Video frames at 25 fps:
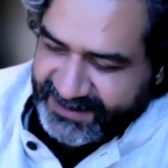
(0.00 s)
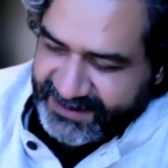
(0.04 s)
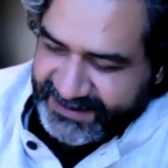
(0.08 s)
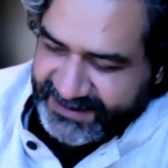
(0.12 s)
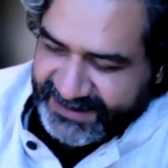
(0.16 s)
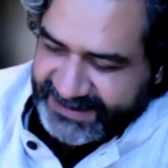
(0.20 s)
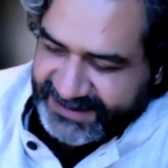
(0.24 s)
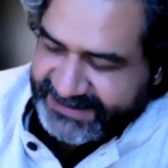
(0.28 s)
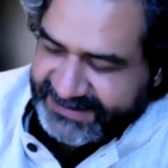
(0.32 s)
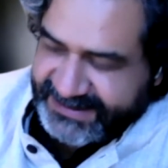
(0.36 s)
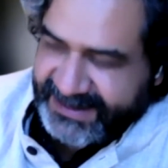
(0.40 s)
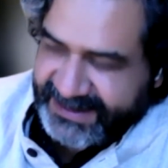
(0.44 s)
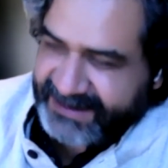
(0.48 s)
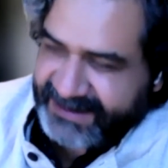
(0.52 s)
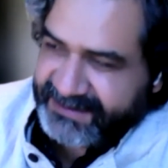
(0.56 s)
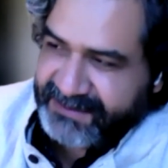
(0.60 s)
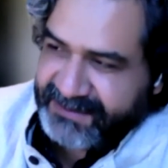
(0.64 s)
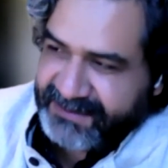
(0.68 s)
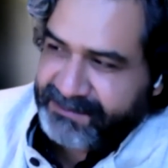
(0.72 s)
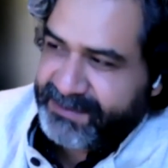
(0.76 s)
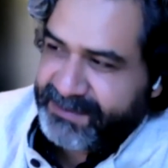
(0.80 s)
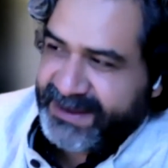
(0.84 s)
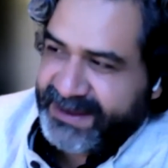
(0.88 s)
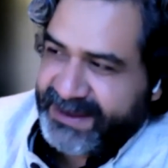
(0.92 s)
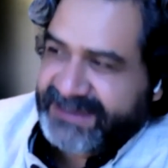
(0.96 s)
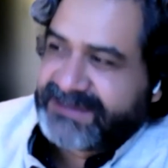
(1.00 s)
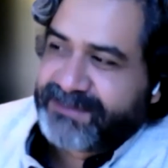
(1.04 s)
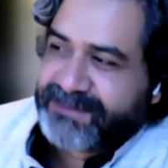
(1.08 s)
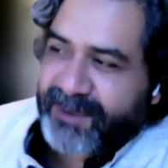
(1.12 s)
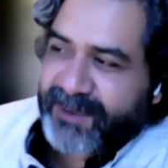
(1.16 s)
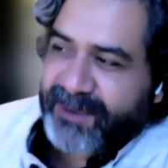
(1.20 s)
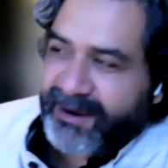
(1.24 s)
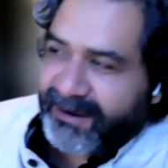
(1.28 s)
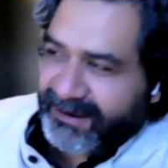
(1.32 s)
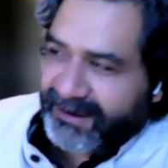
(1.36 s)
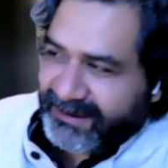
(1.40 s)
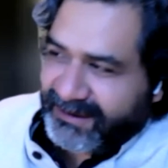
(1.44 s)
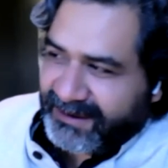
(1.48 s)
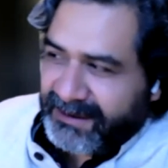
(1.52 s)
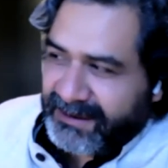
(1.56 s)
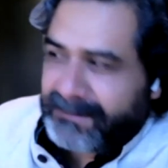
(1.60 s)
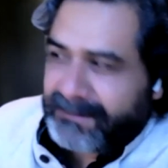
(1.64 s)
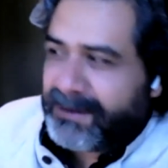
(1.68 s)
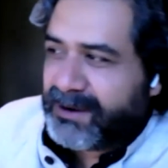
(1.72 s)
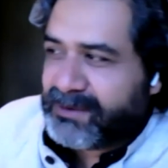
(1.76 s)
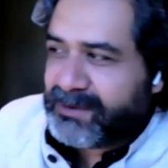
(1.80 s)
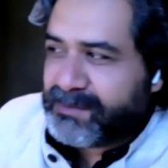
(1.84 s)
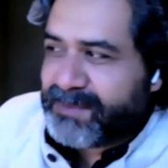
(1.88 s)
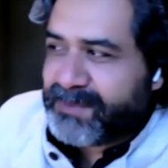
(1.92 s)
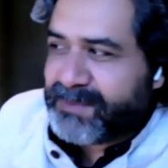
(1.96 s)
that's kind of the best part
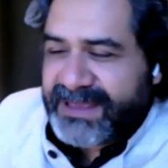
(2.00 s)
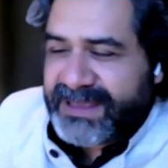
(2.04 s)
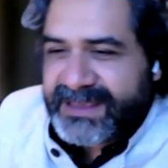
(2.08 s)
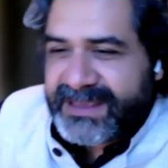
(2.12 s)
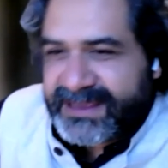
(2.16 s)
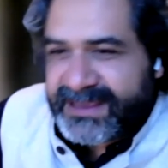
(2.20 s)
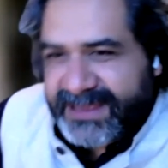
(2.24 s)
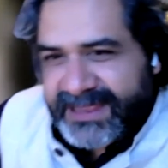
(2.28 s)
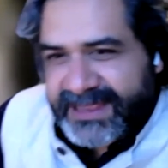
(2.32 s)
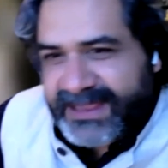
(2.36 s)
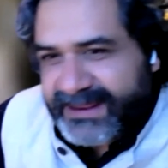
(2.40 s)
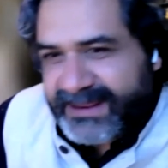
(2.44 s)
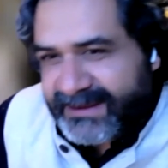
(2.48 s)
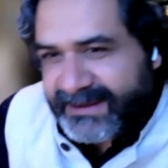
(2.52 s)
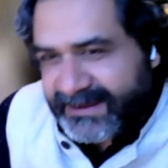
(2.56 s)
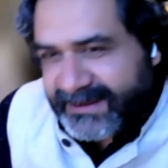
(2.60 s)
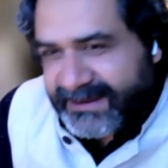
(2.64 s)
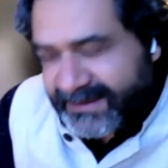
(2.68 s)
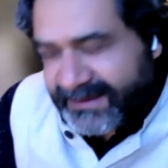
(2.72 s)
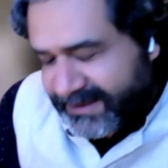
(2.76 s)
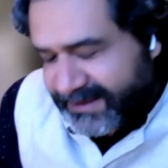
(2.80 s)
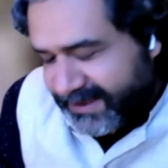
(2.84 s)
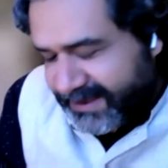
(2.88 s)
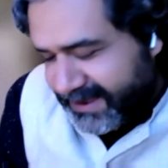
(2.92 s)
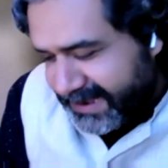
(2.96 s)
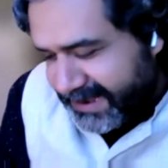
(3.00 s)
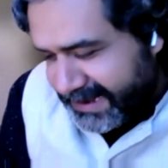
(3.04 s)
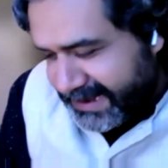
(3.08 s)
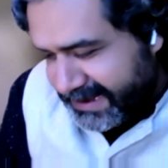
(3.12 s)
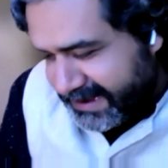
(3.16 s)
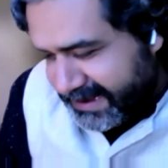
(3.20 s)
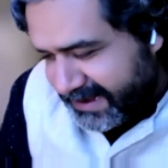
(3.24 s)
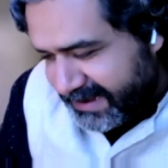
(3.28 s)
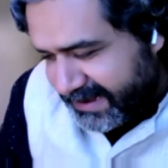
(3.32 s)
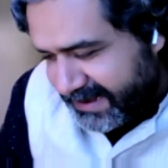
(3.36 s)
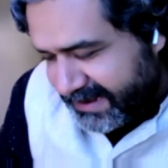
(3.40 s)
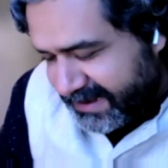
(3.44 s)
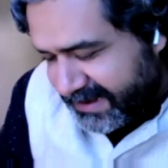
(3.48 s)
about being in